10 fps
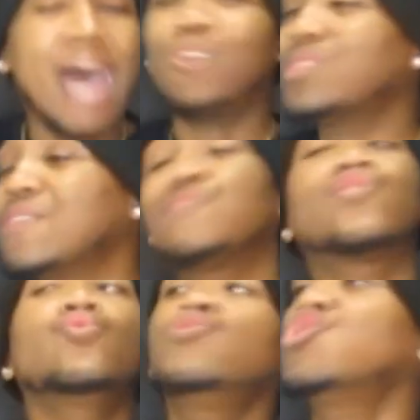I don't give
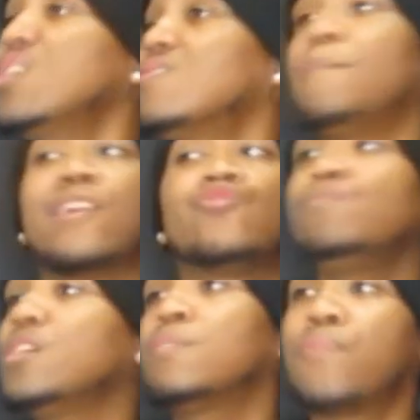two shits about
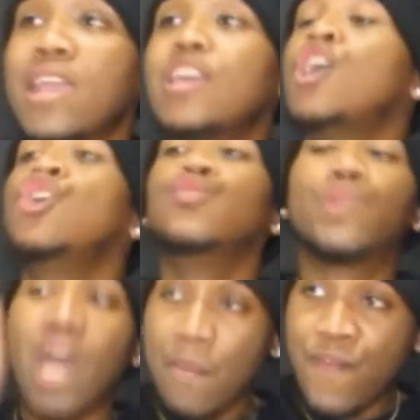you being pregnant. You
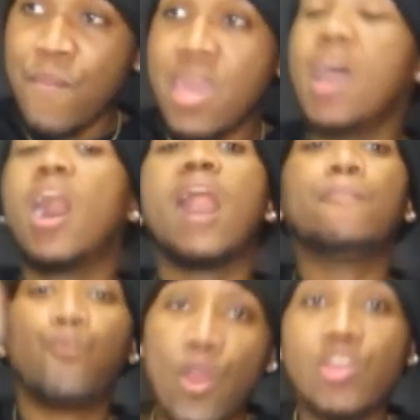come for me,
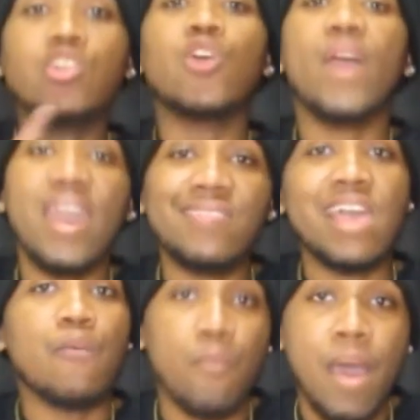I'm working your
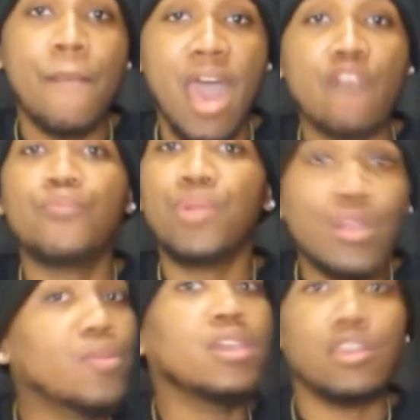ass out with my mouth,
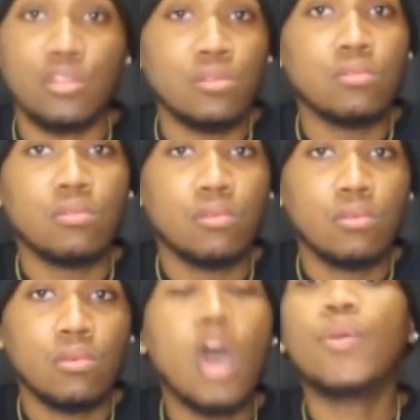period.
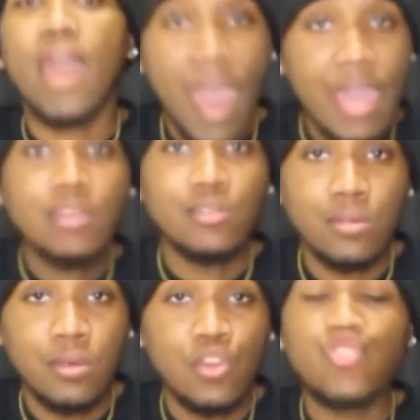Okay?
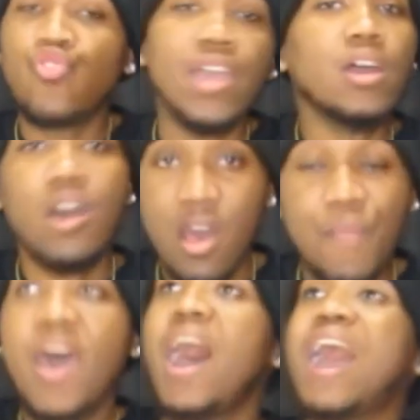Straight
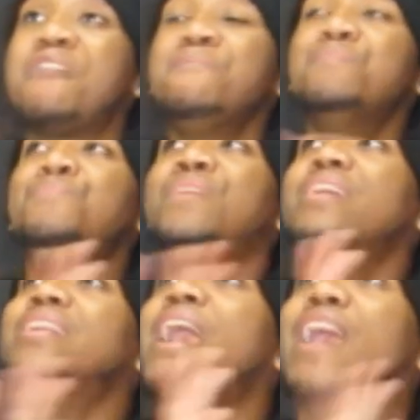up, I remember
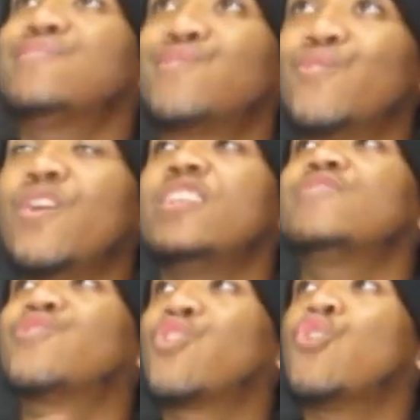being in high school and
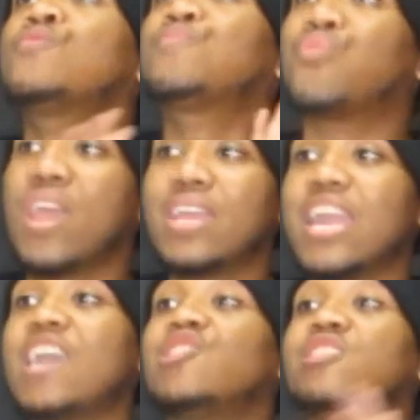this girl was
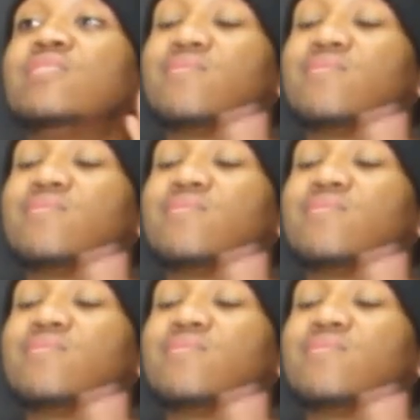pregnant and she